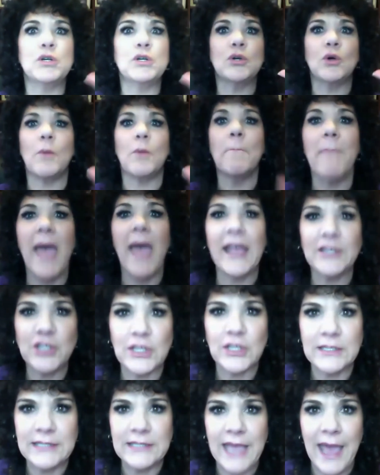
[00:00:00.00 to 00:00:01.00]

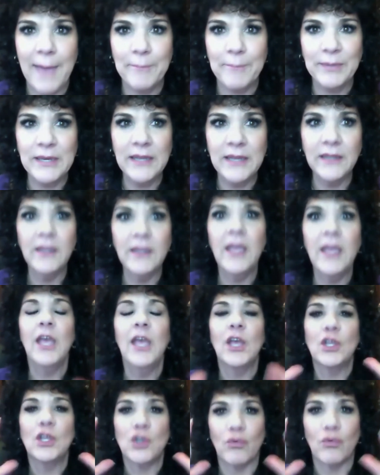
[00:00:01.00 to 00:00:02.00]
magic is happening.
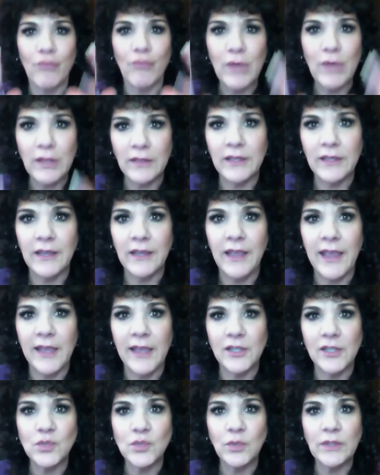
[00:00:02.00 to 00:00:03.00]
You're really
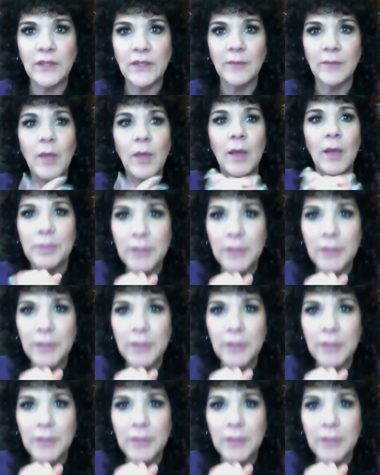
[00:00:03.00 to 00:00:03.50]
engaged with them.